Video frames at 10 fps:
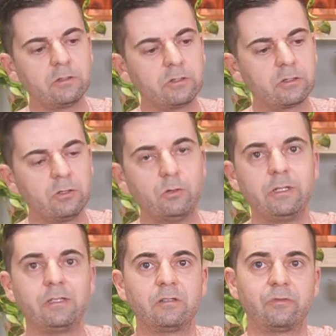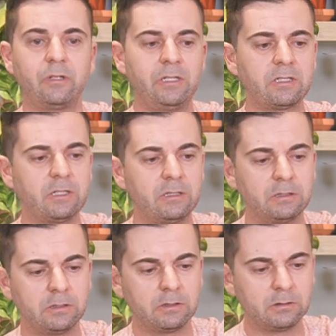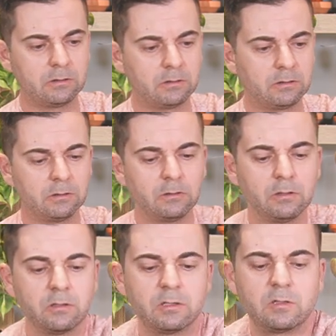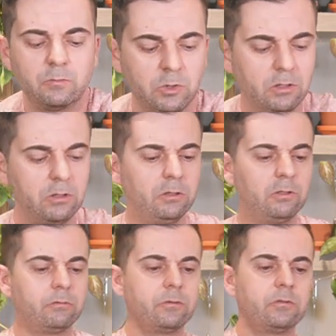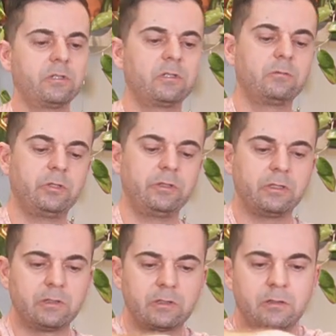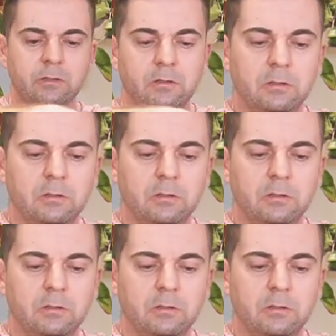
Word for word: just go in the front. Small little root system on this.